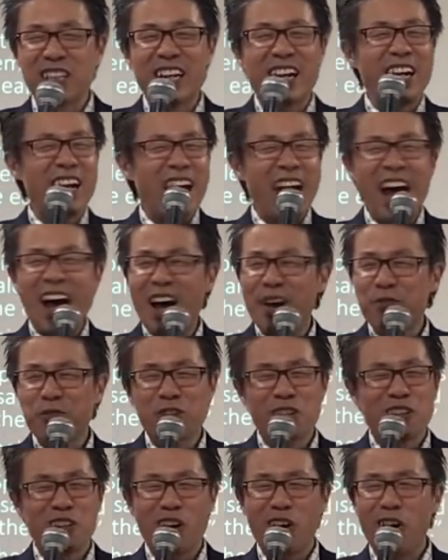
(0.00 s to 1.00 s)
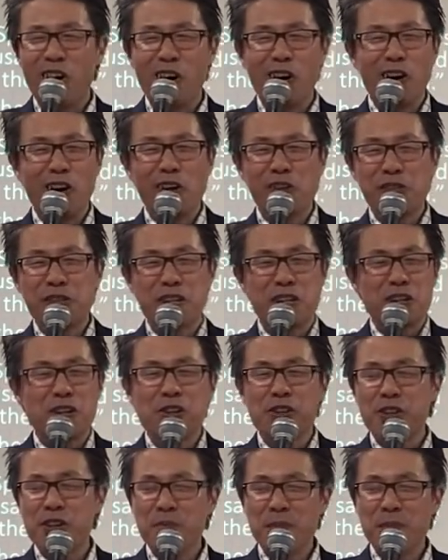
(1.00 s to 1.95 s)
And after all the earthly